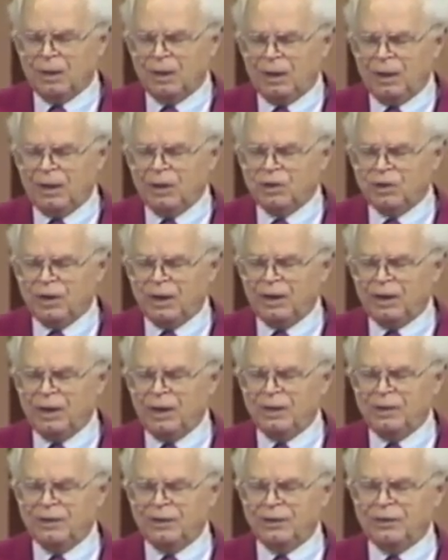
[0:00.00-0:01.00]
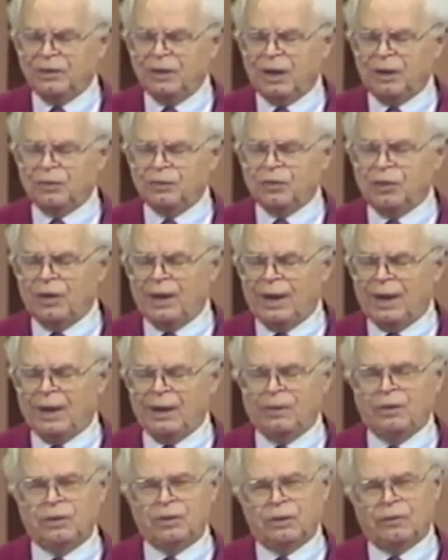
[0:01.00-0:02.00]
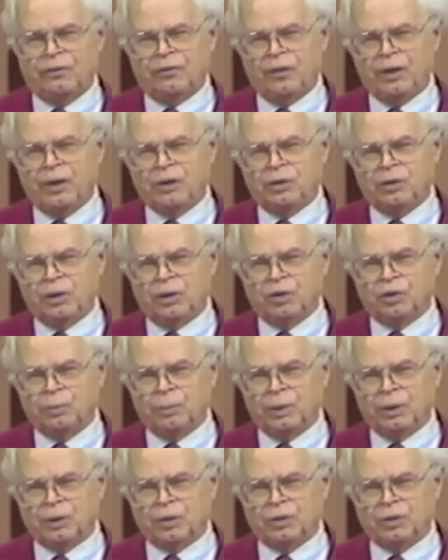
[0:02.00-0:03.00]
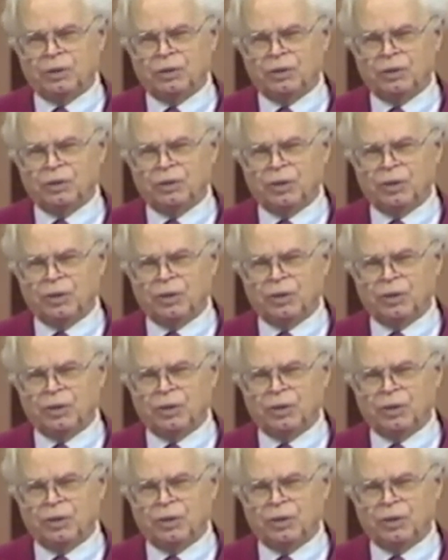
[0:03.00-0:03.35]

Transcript: He said he did not deny that the Free Church ministers,